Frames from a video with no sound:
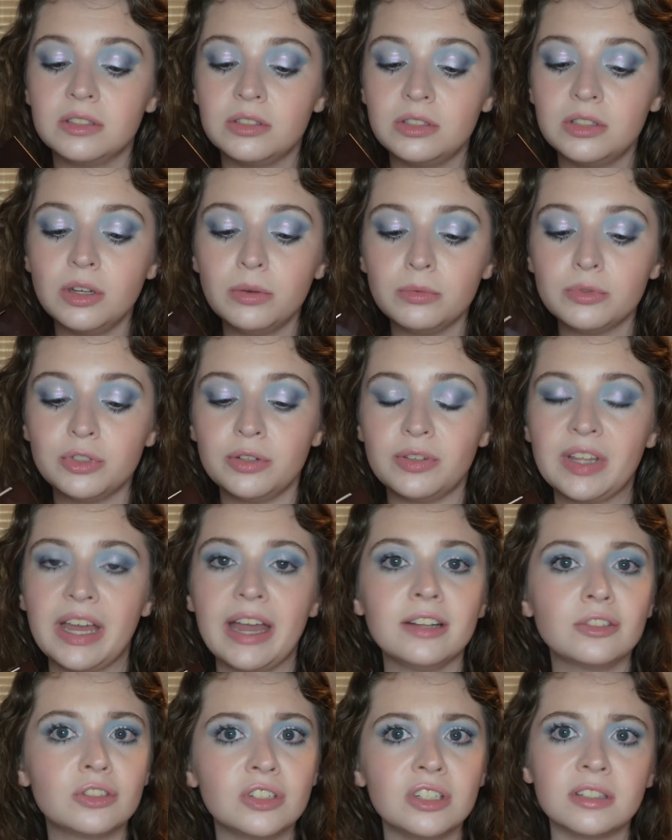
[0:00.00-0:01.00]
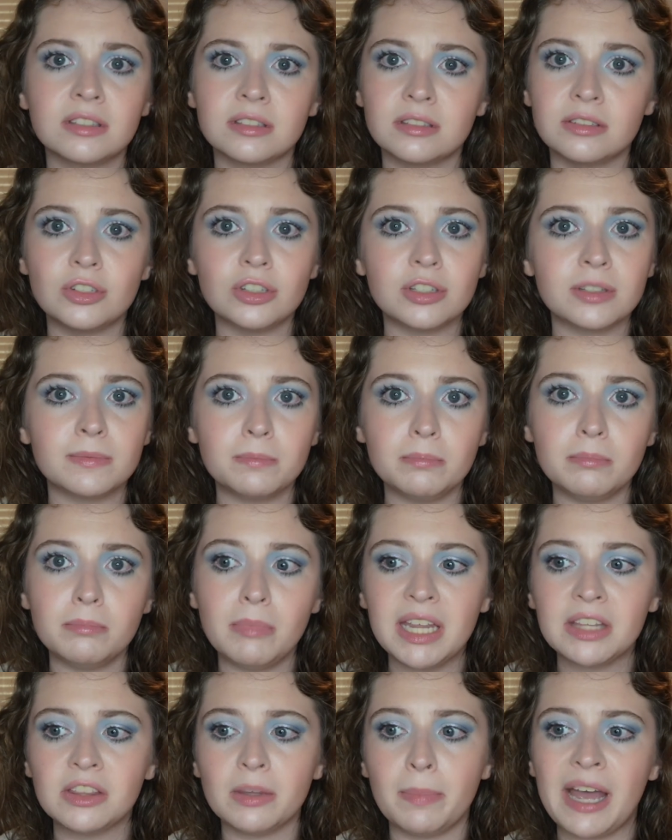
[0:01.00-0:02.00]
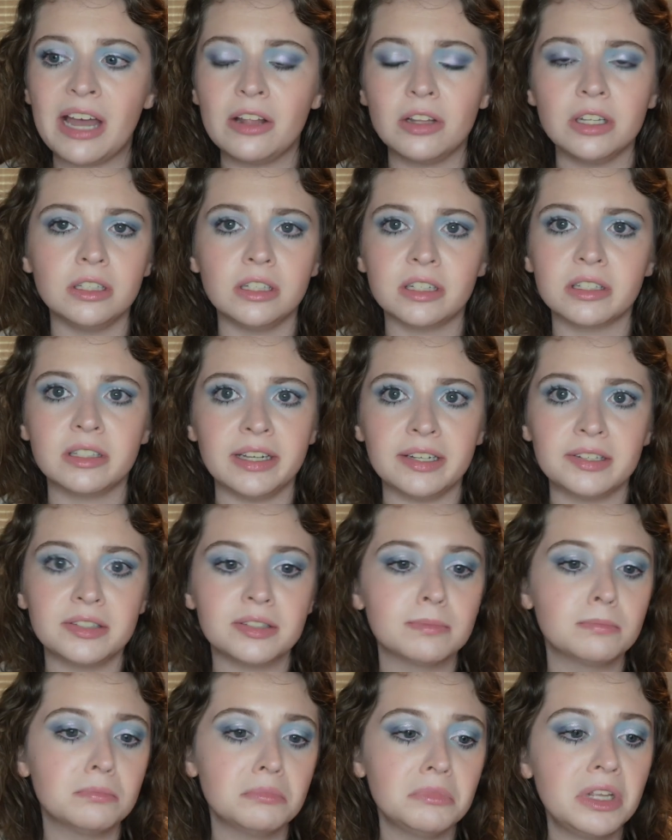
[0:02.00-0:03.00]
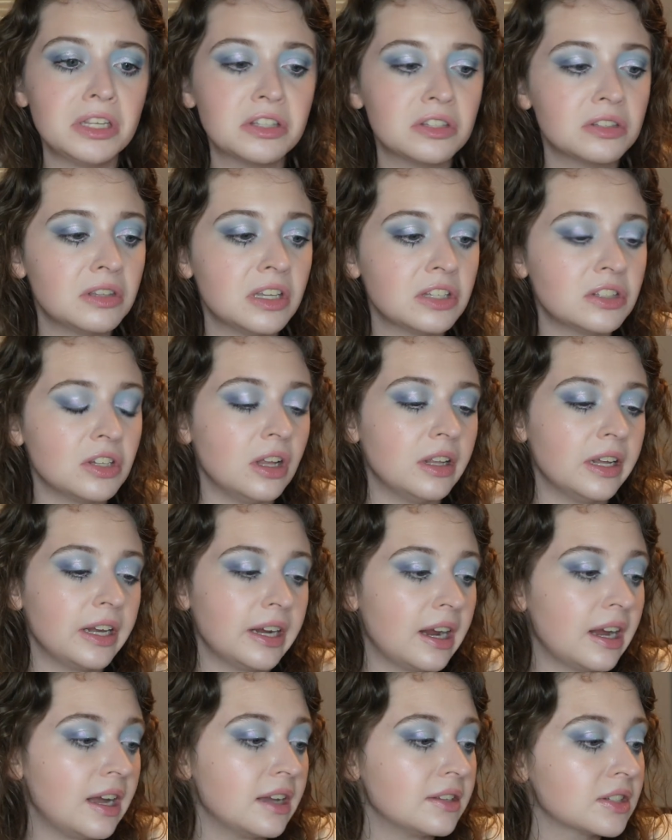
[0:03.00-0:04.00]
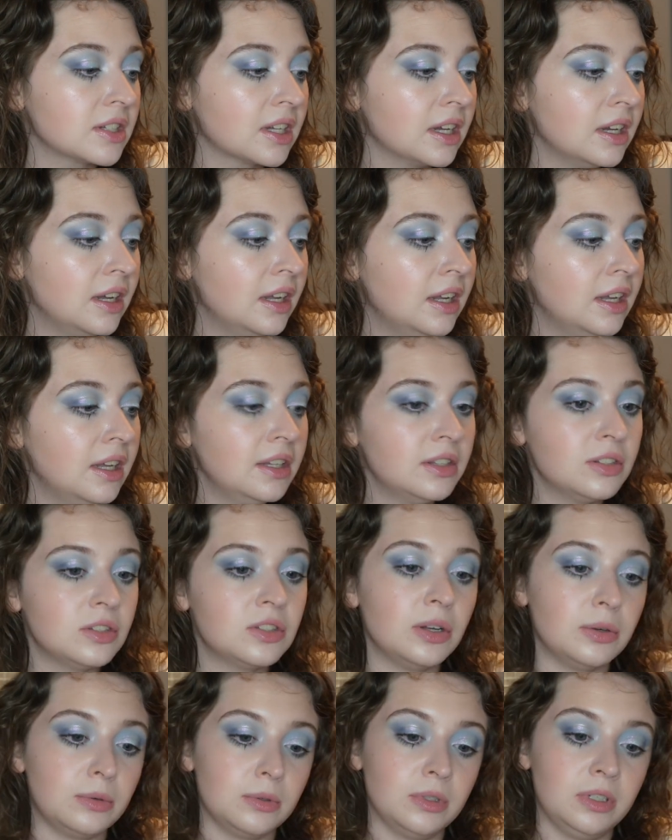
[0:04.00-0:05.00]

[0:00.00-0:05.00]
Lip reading: don't do that. Just make the palette look nice. That's all I ask. So,